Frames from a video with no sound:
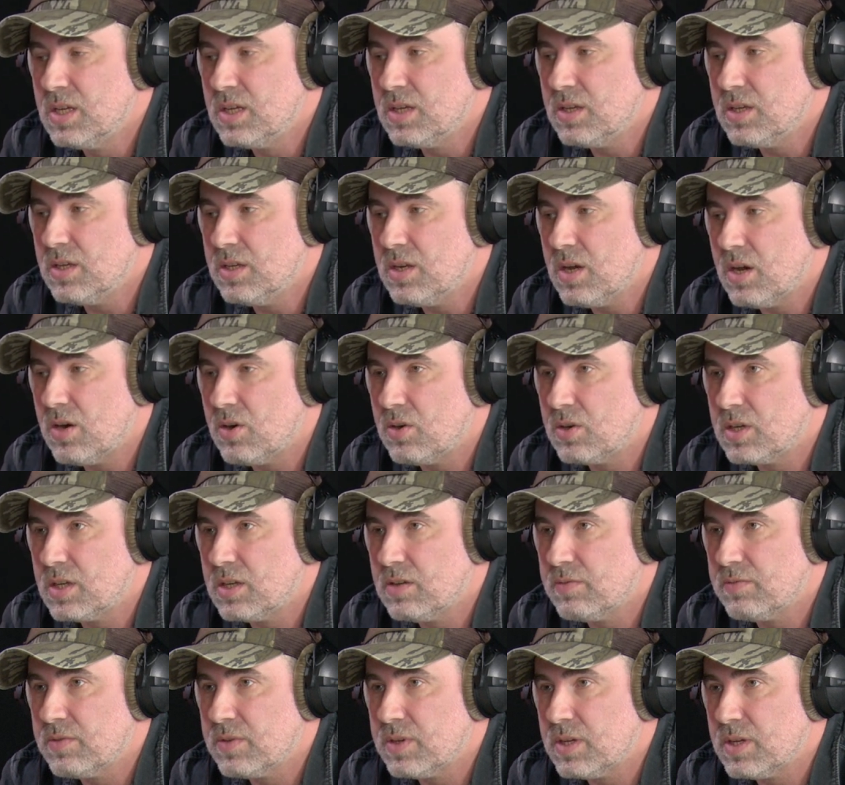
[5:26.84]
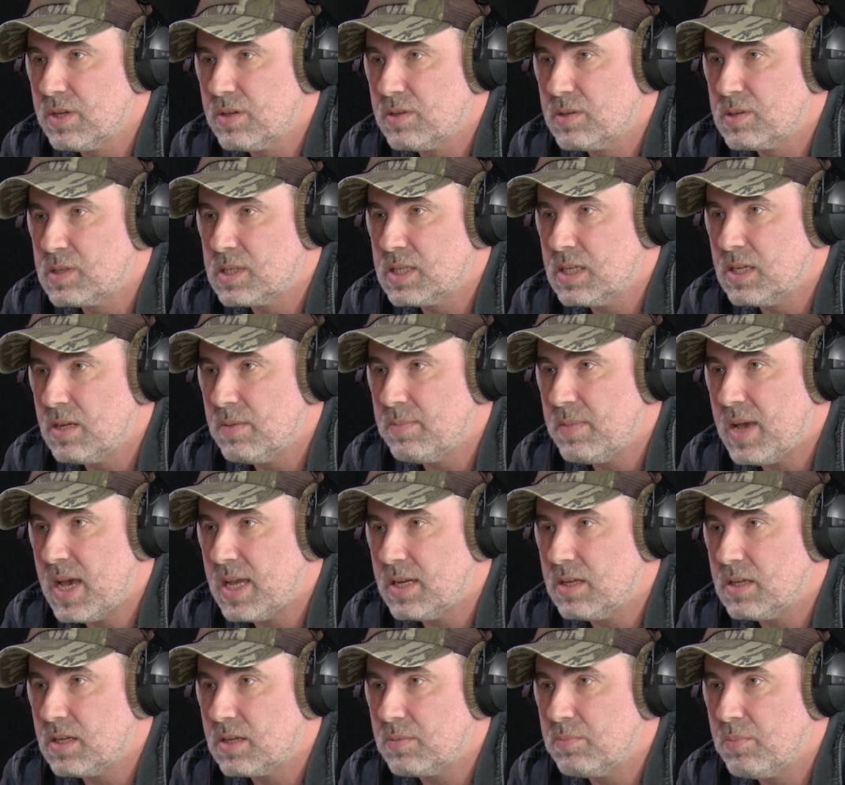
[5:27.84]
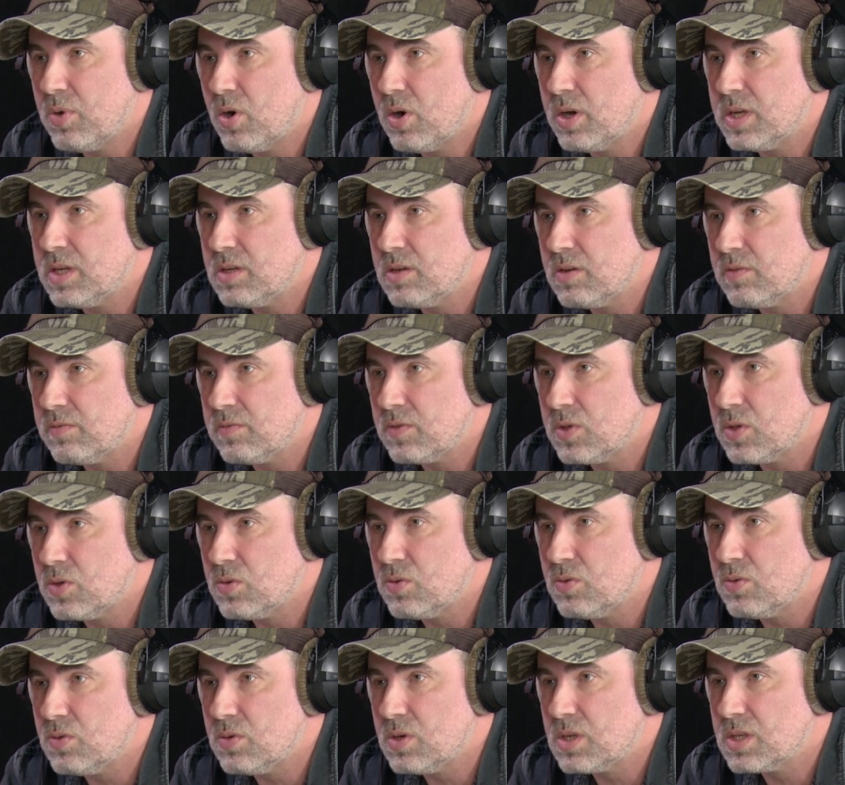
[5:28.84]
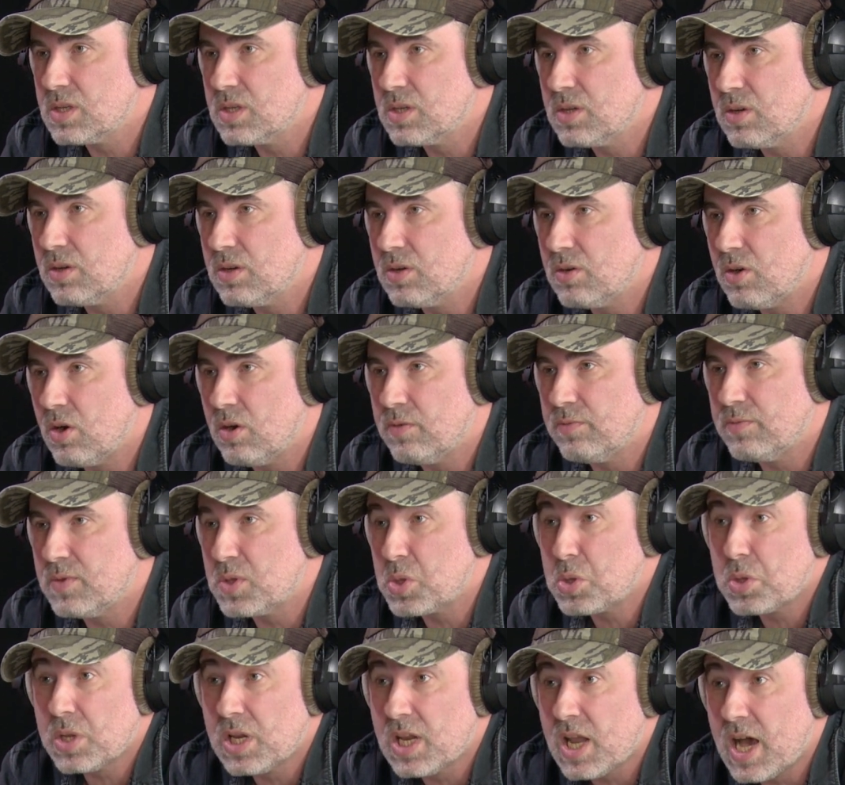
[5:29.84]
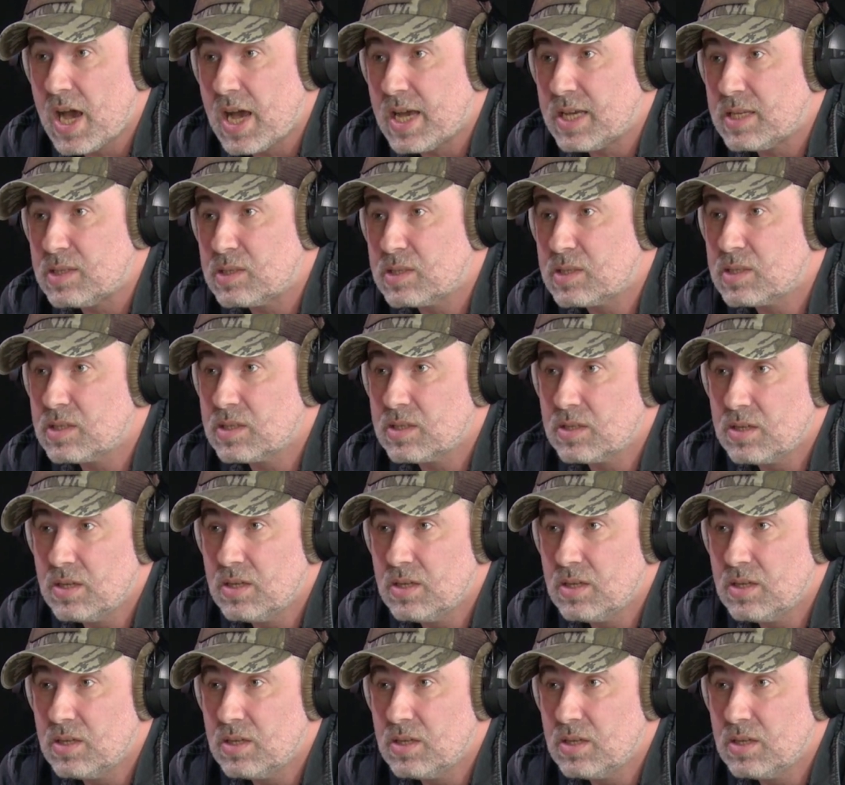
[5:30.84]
you know, give a cinematic point of view or visualize